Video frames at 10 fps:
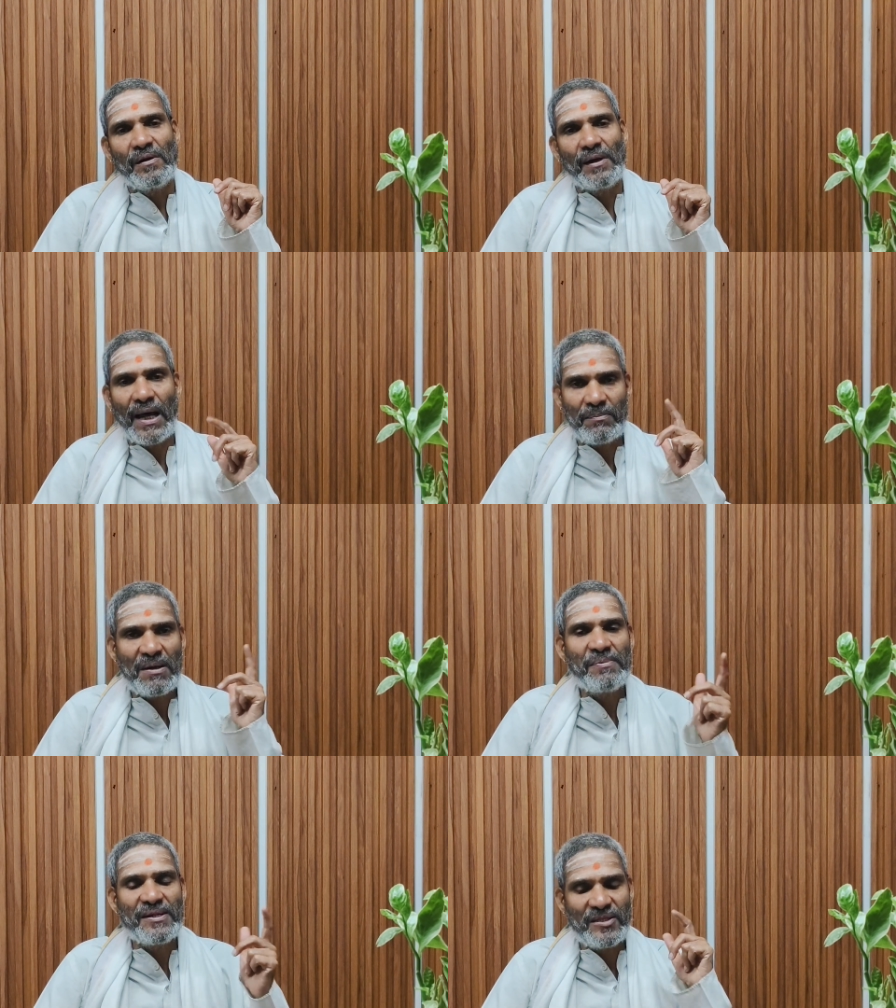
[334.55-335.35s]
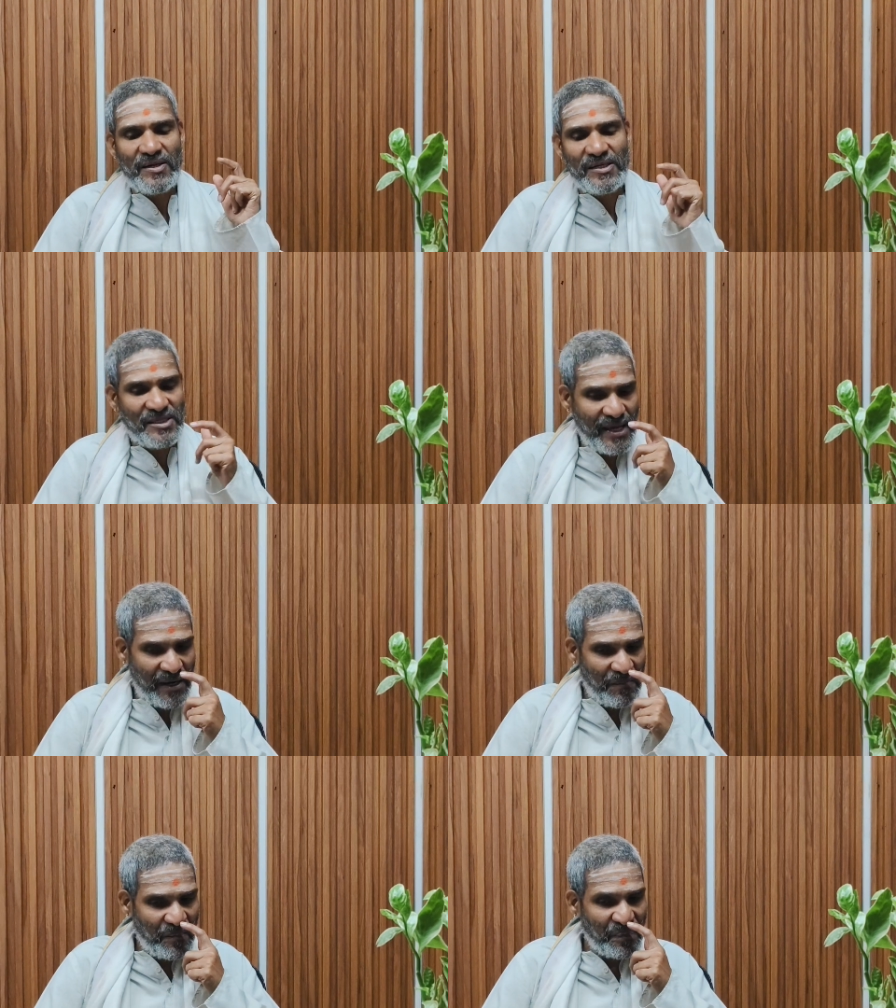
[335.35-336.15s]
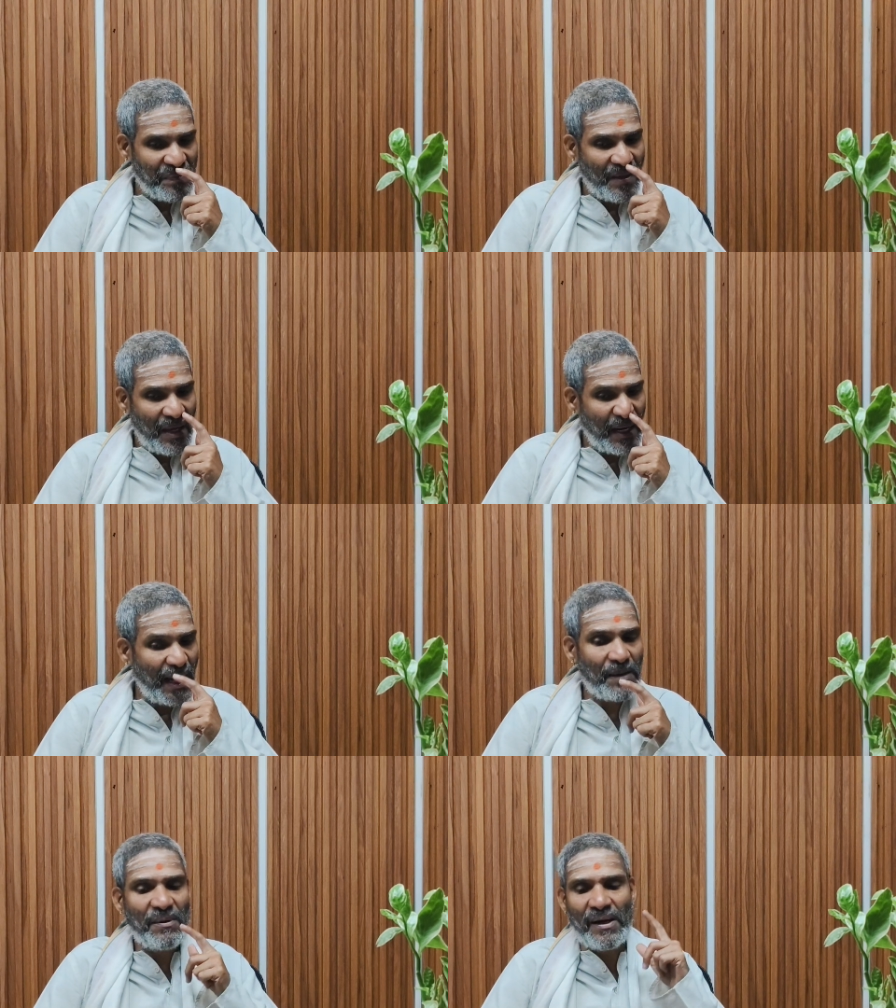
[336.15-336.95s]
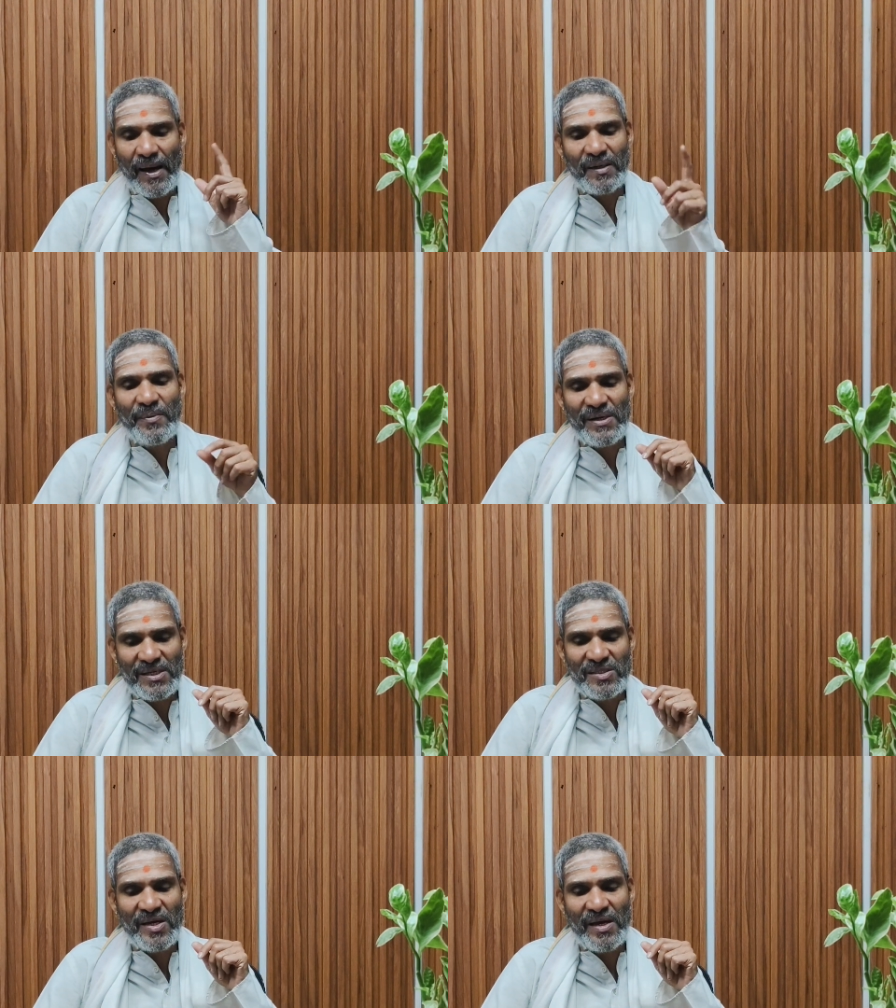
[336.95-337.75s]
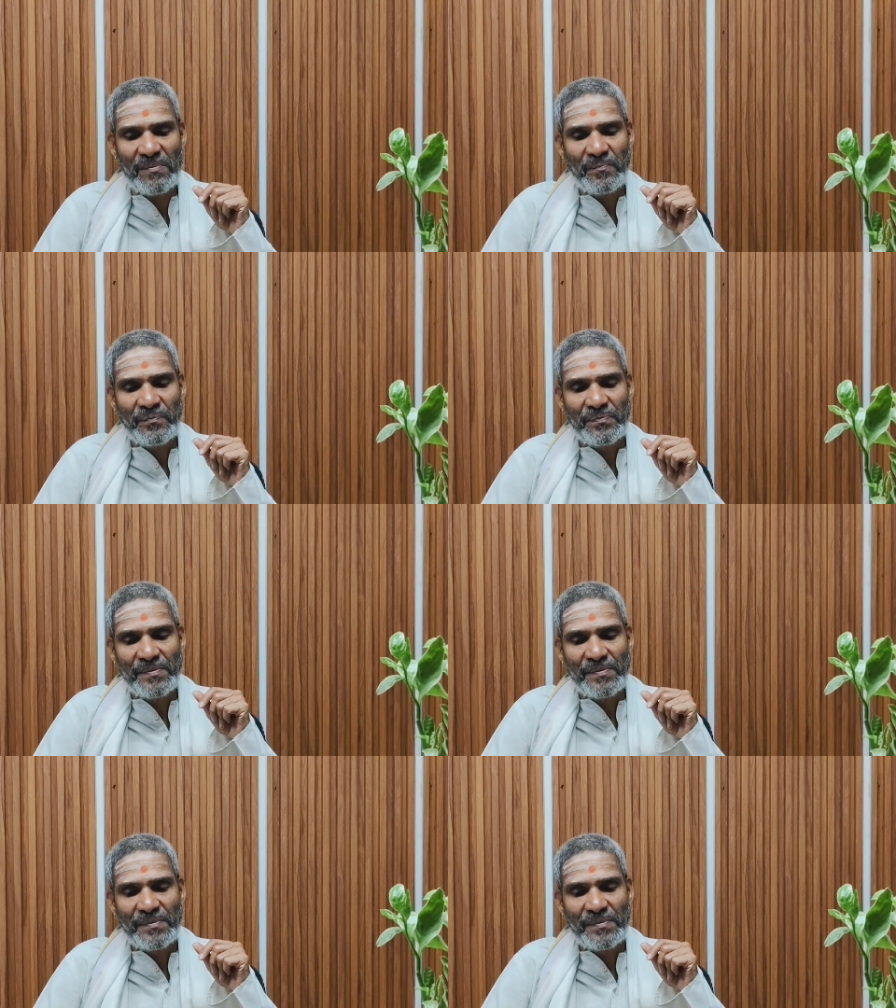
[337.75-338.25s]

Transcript: normal breathing is there, normal heartbeat is there,